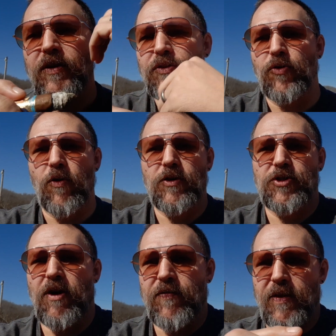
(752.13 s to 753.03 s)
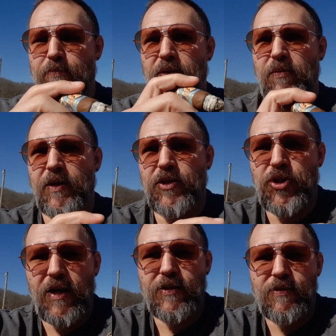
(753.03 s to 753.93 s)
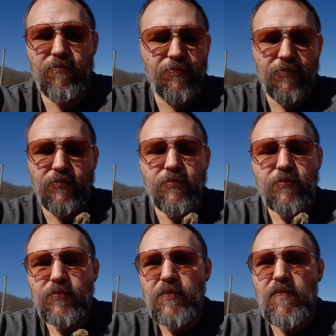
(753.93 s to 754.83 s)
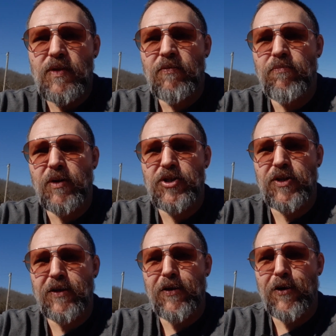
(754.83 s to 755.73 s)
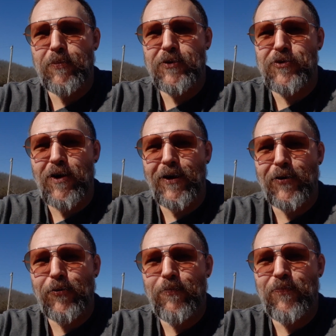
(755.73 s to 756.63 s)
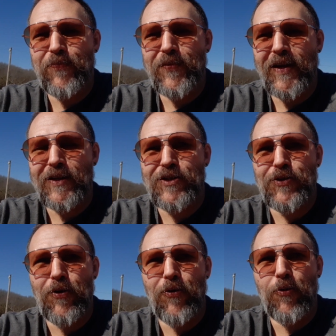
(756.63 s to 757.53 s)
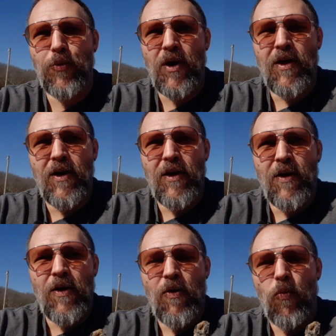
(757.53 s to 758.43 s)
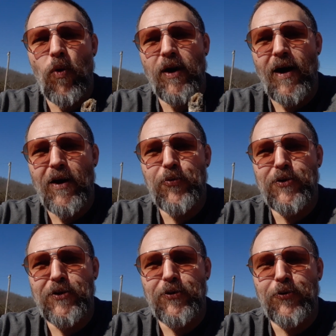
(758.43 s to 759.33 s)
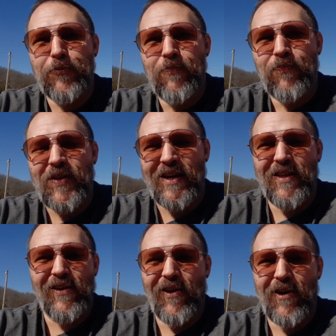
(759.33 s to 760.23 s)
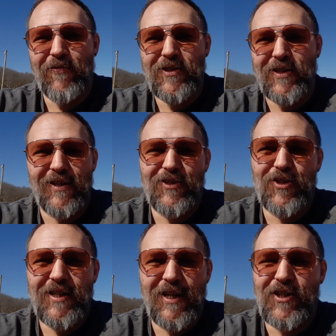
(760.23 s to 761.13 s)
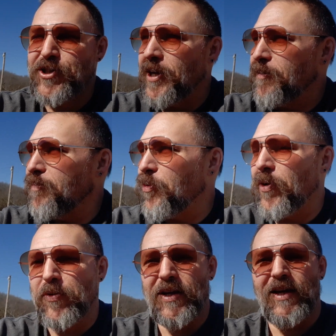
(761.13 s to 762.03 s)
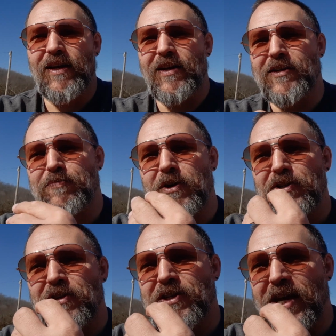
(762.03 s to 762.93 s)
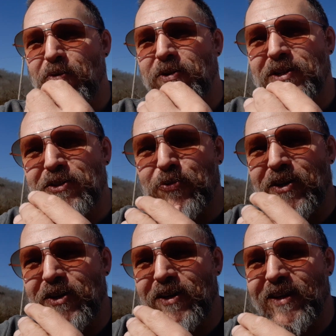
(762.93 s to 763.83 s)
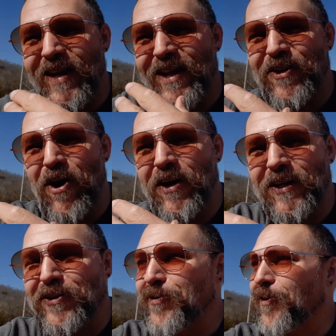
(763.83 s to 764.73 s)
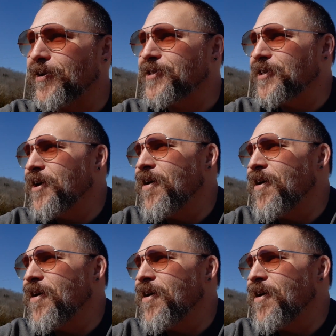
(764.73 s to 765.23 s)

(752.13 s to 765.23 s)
the crusts off of them PB&Js, but she did cut them in triangle. And so what I would do, and I think a lot of us did, this is just kid shit, but we would eat as much of the sandwich as we could and not eat the crust.